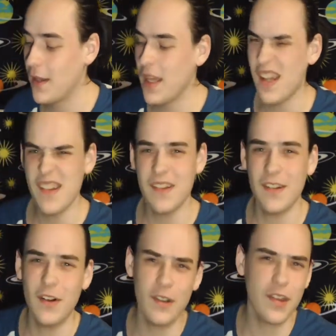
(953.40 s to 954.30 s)
And
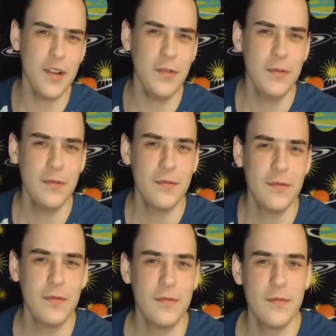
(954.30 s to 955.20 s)
also,
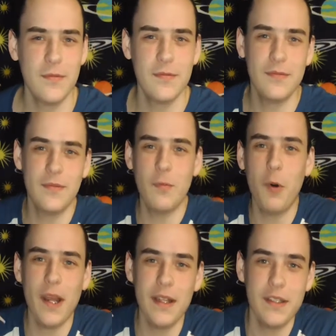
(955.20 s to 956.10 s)

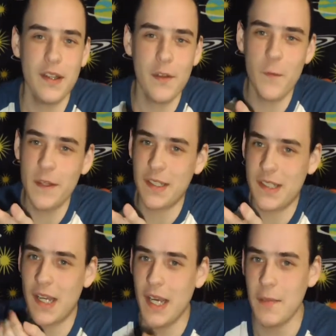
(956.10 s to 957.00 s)
while it does fit the
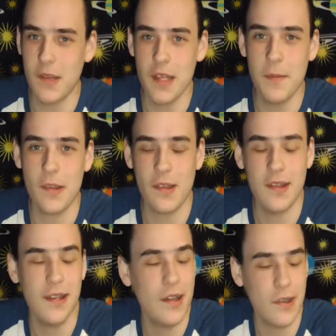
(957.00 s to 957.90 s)
timeskip
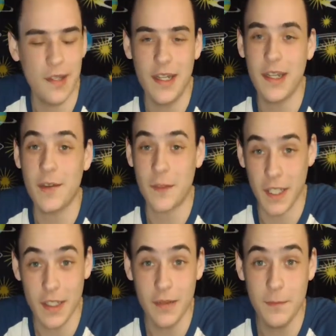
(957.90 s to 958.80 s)
aesthetic of
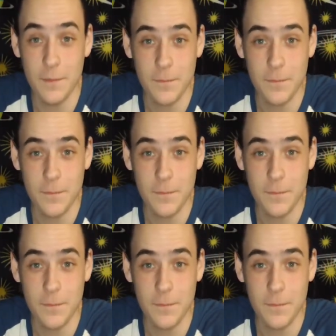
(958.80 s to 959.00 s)
Kingdom,